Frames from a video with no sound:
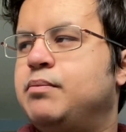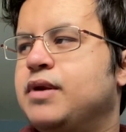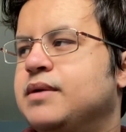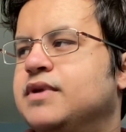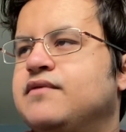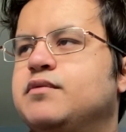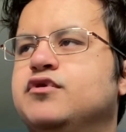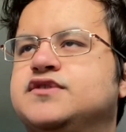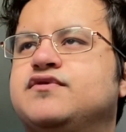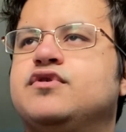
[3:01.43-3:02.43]
blame David
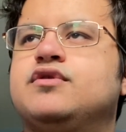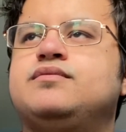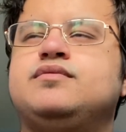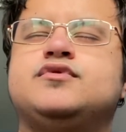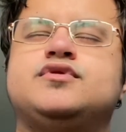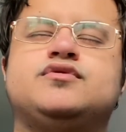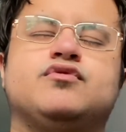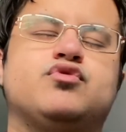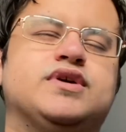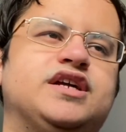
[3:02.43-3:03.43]
Moyes for not
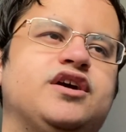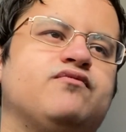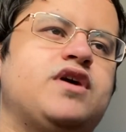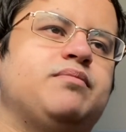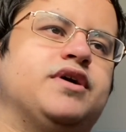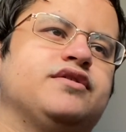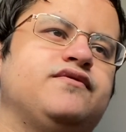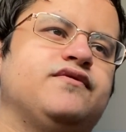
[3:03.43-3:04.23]
requesting a right back,